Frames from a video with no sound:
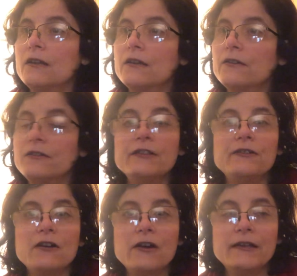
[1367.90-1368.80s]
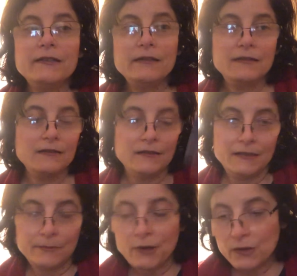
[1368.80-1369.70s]
earlier on
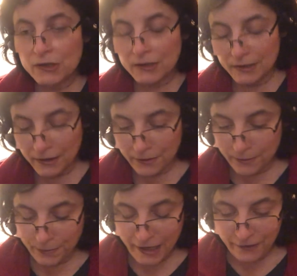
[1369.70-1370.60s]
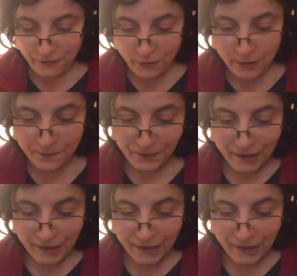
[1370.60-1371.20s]
in a post on another platform.